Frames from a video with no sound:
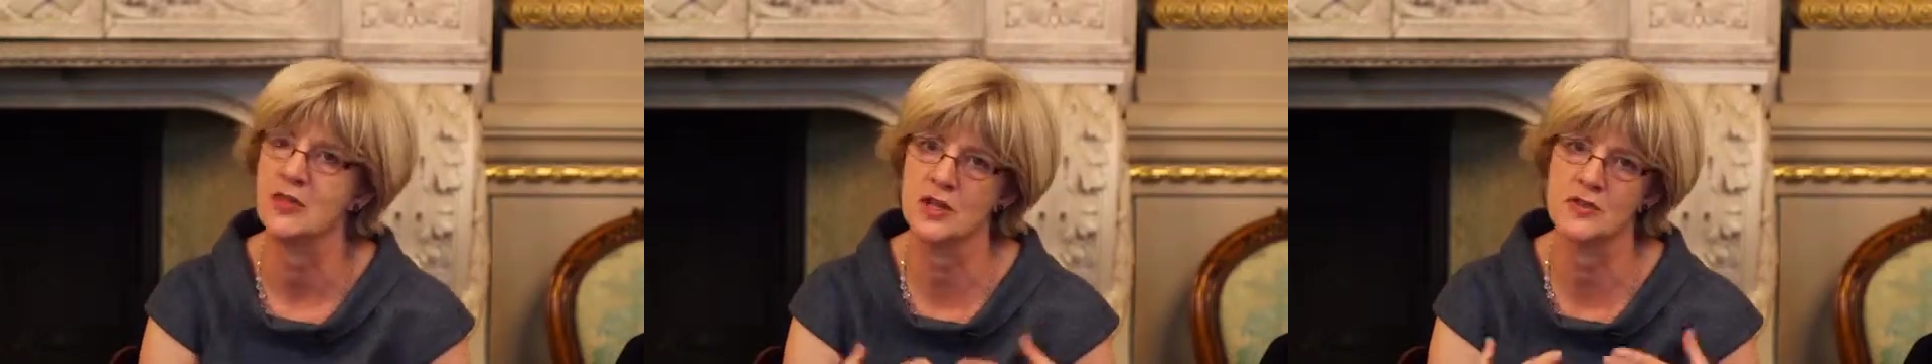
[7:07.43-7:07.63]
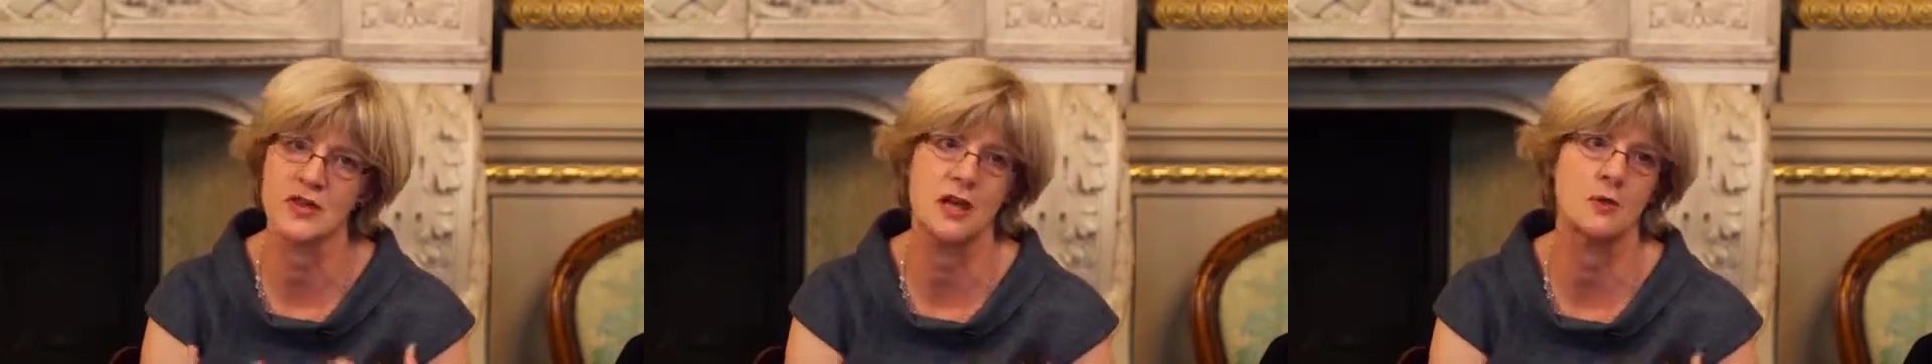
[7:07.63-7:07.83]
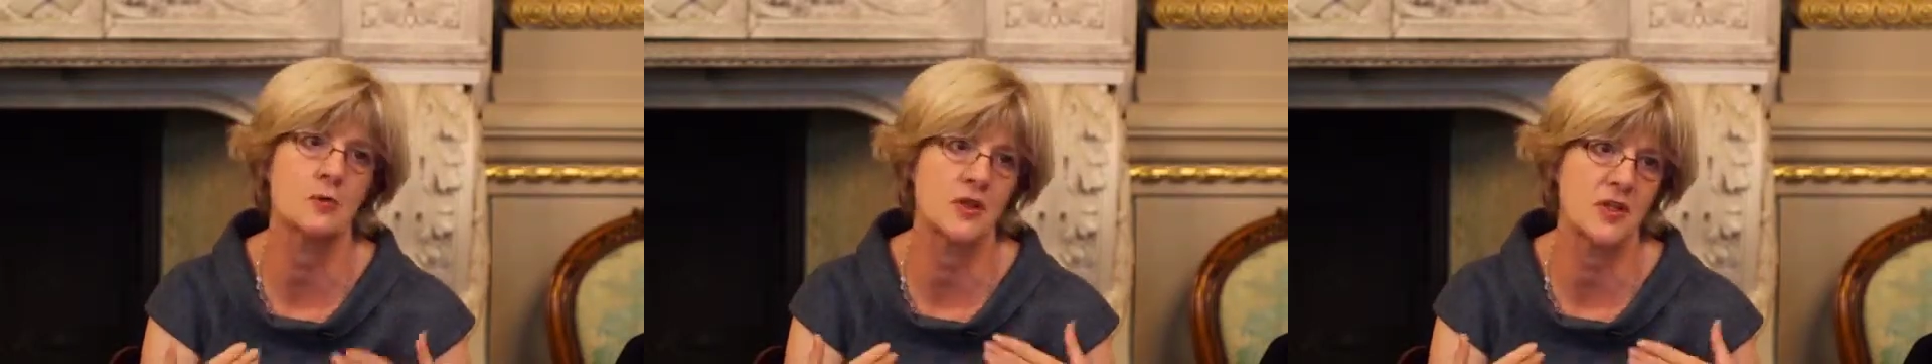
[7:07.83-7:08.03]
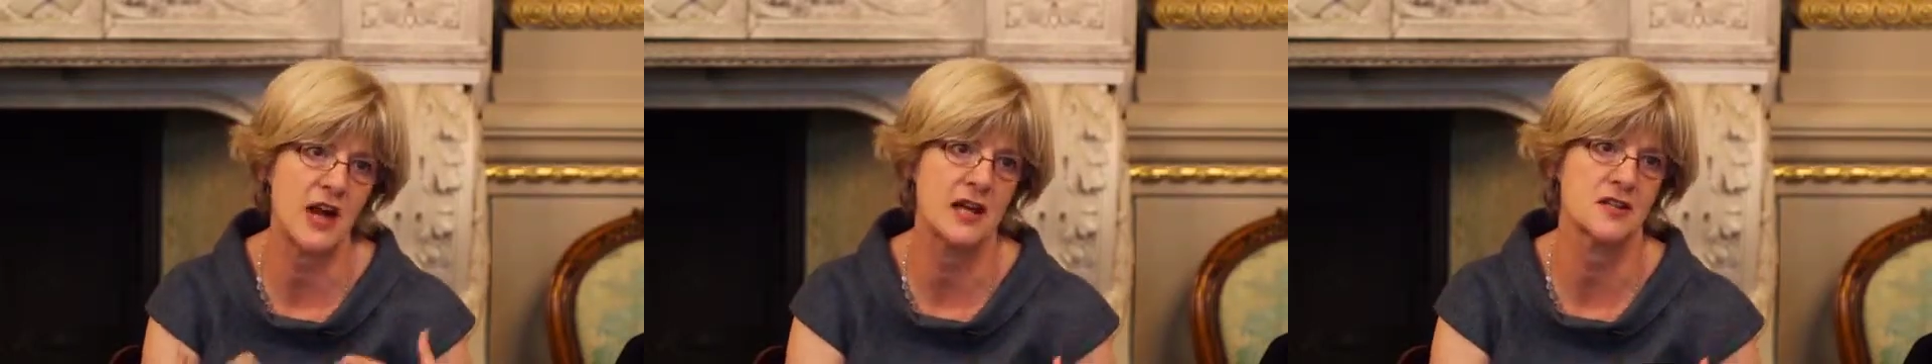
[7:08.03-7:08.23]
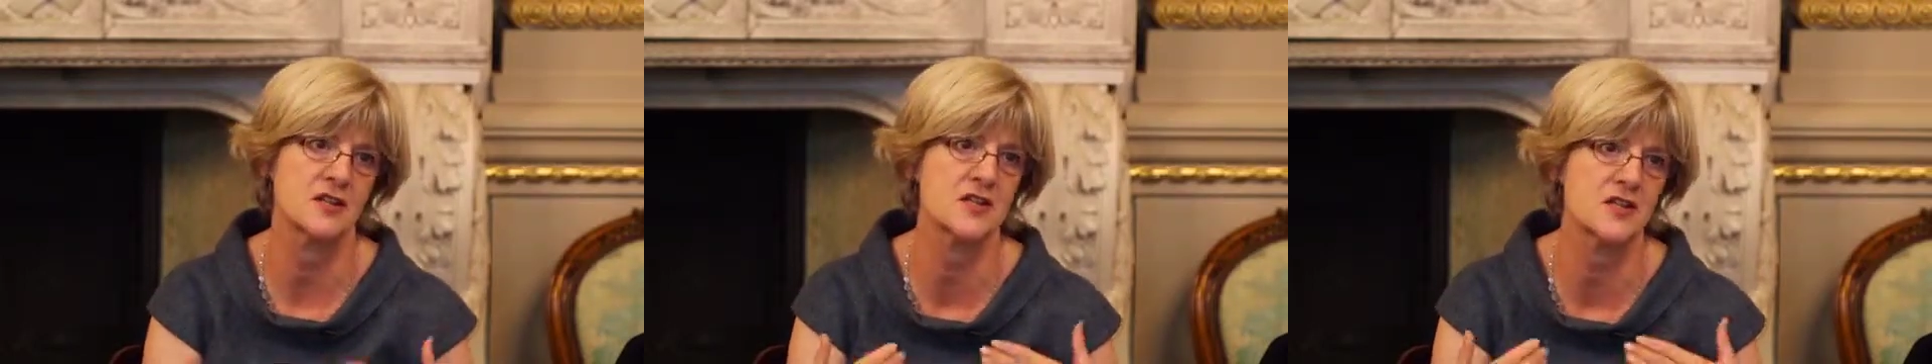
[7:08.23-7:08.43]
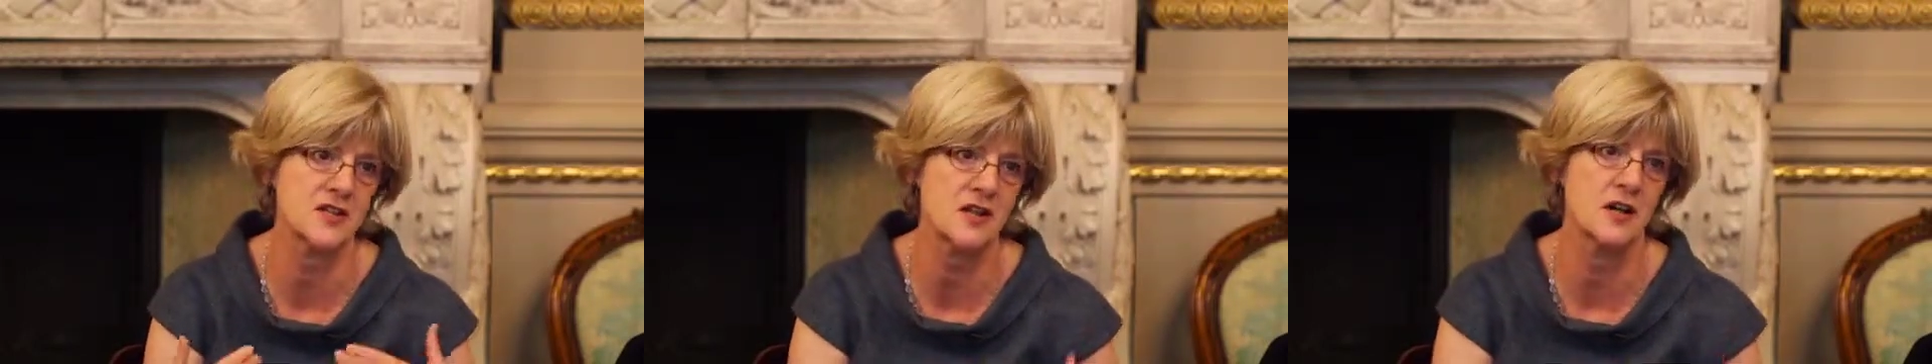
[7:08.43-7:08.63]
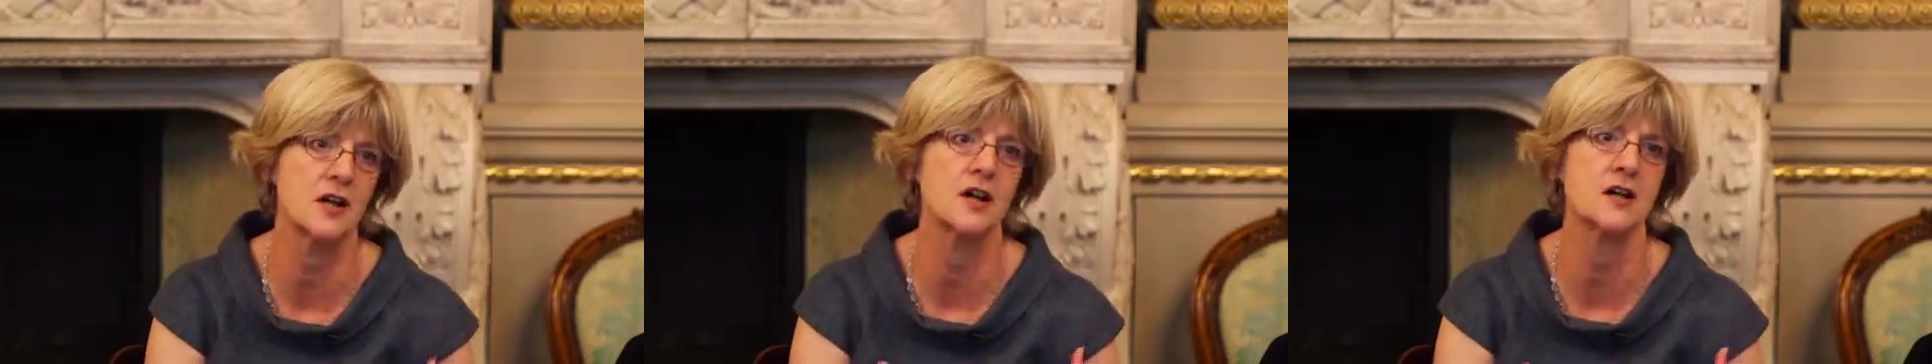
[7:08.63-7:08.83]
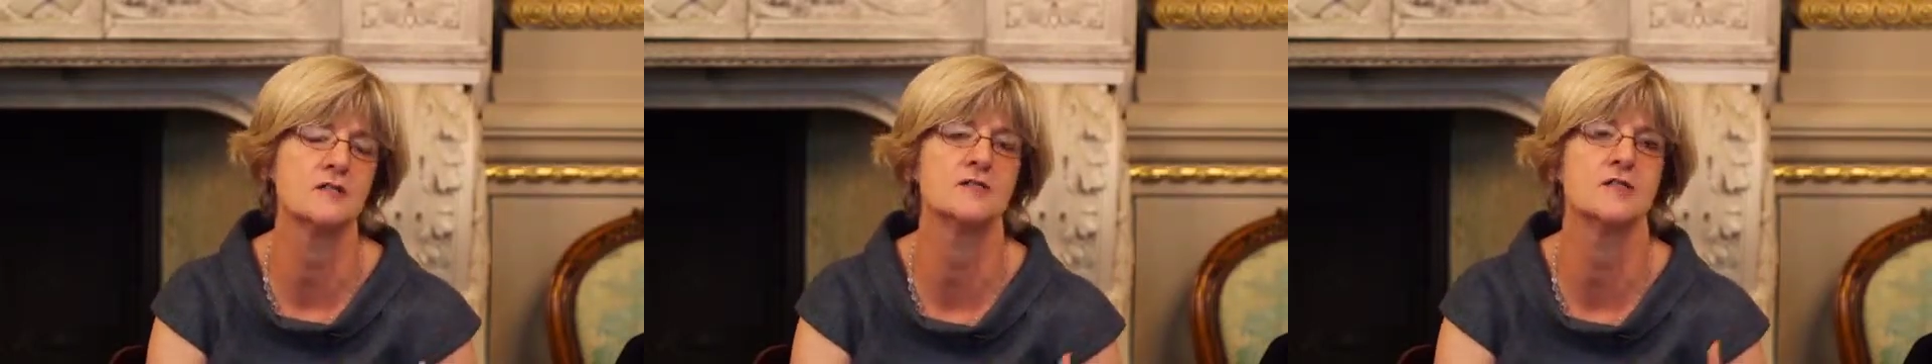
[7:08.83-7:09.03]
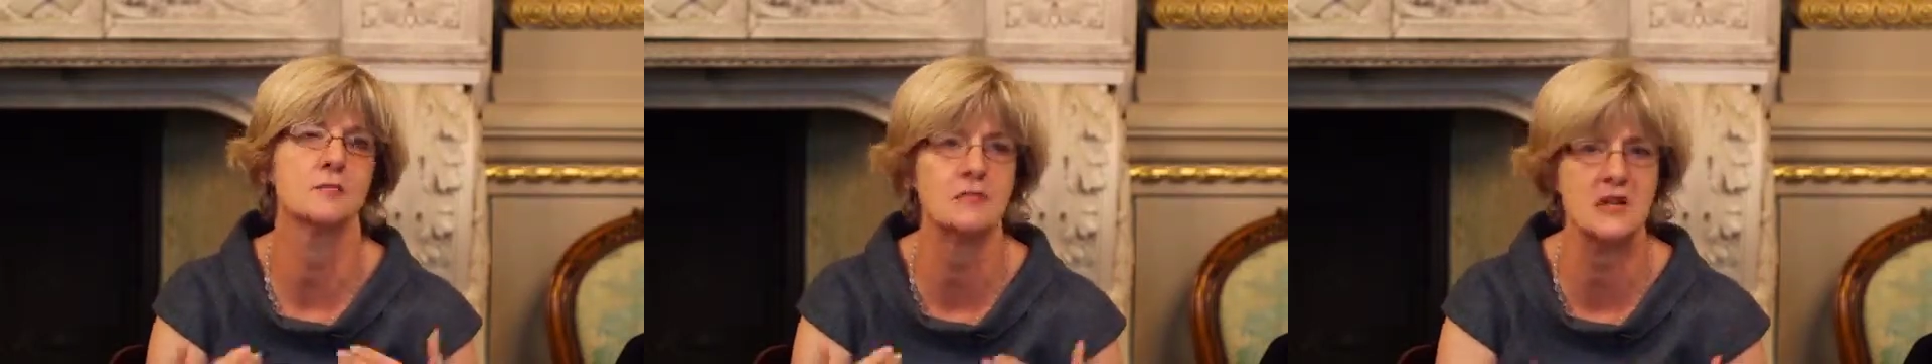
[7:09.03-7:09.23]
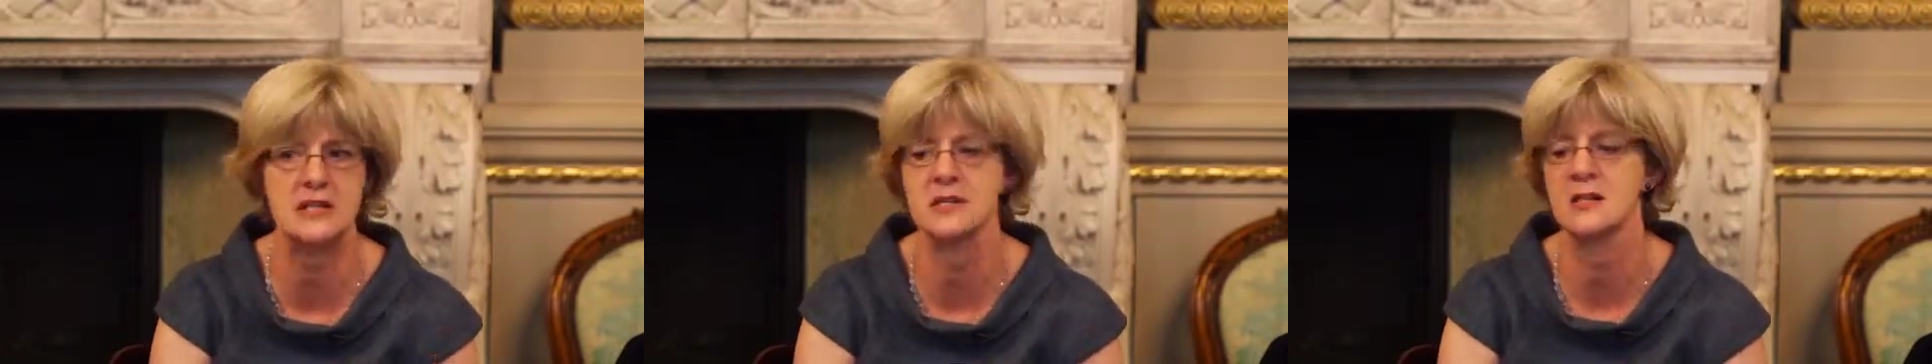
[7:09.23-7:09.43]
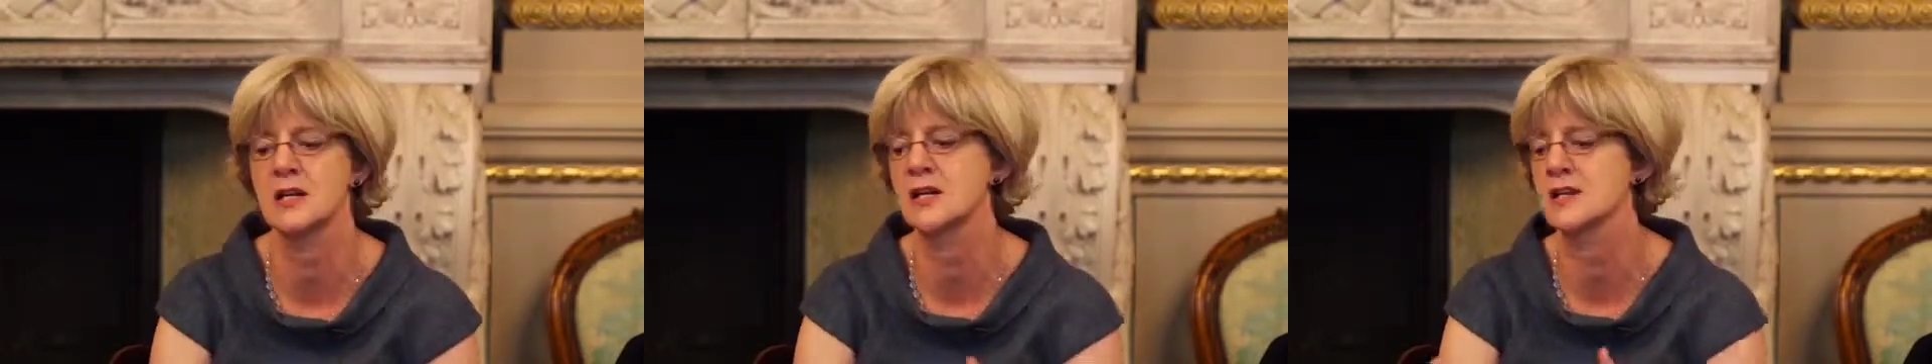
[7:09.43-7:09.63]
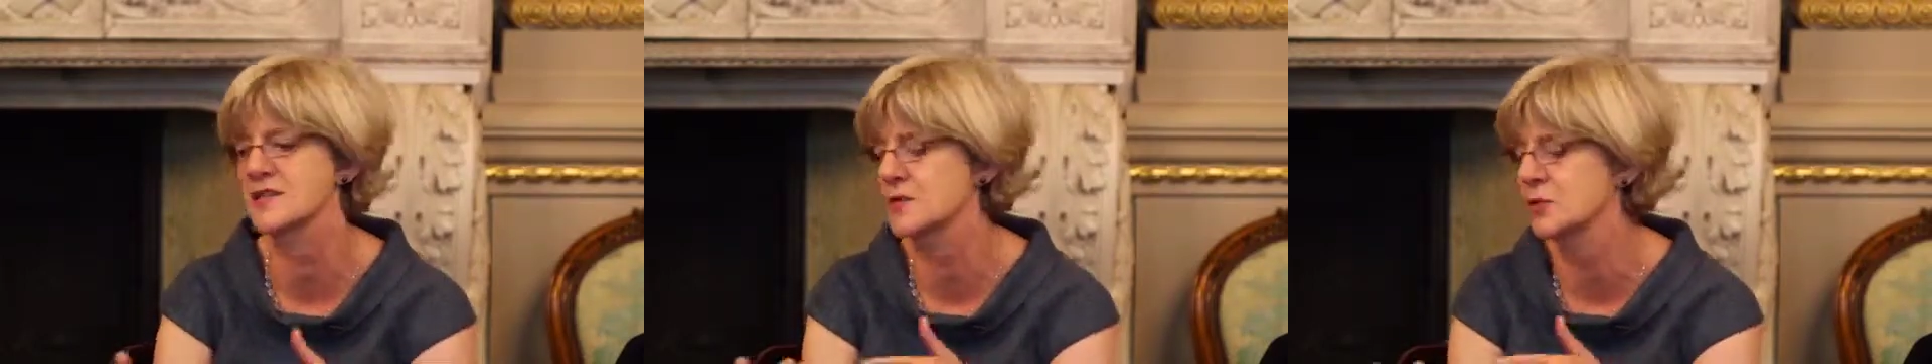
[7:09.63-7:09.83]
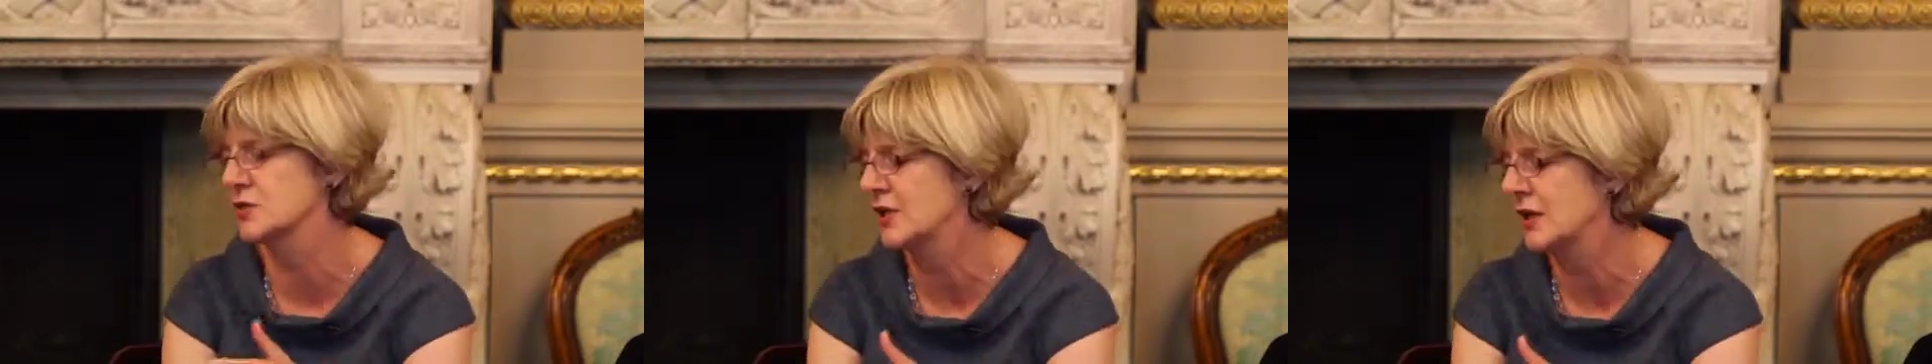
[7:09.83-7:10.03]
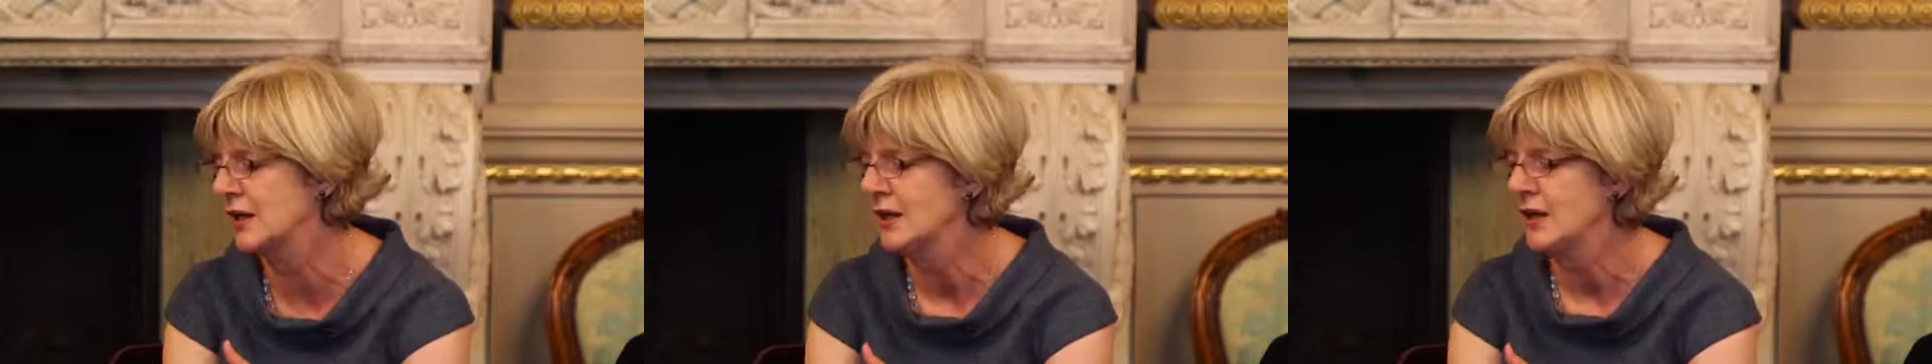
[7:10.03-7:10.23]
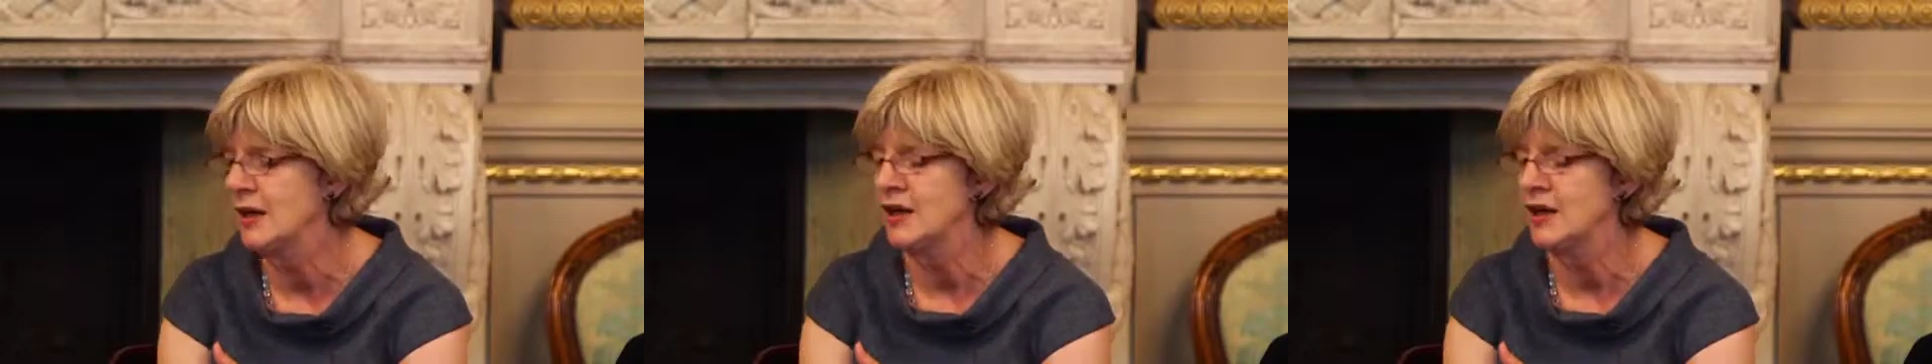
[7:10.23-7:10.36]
that they were there to serve the business or the